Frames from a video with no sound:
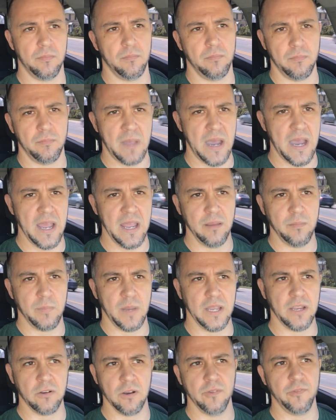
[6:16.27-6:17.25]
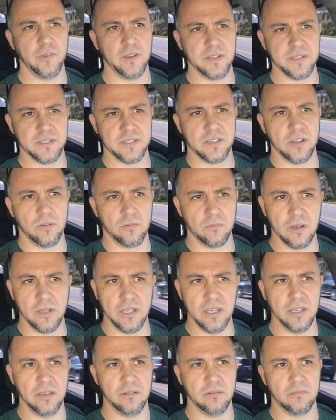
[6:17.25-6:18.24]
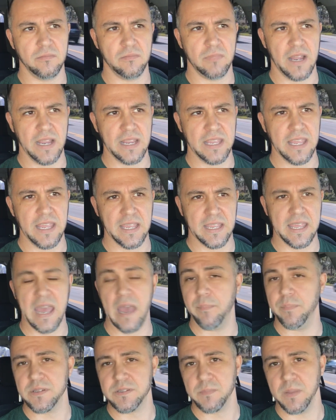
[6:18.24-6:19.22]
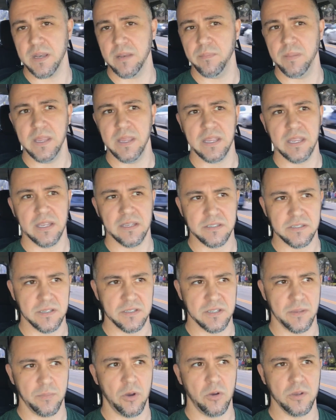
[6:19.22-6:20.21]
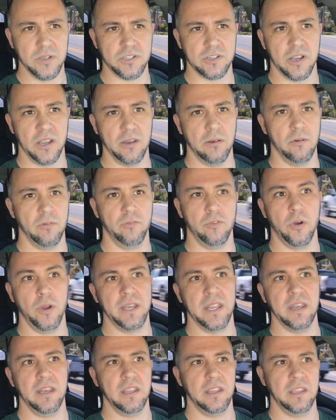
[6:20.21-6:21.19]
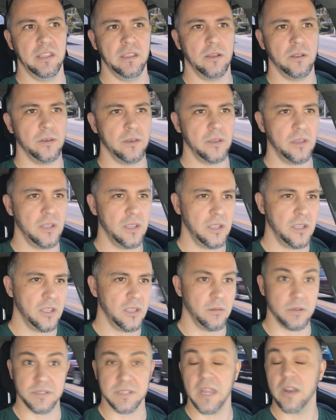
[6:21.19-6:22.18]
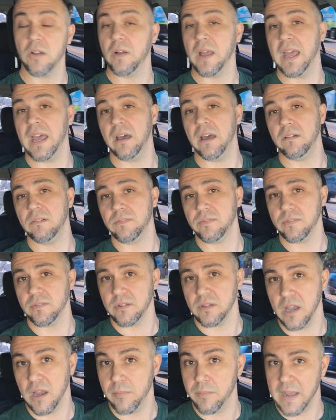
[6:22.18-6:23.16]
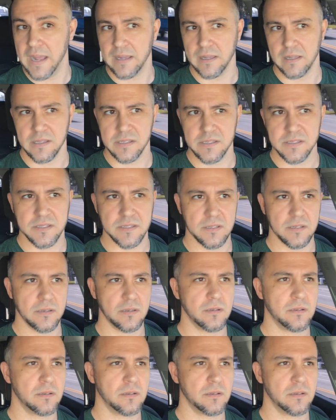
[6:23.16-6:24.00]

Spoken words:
my Griffins don't really, I can't cap as many beacons because I'm always trying to avoid getting killed because I don't have a balance.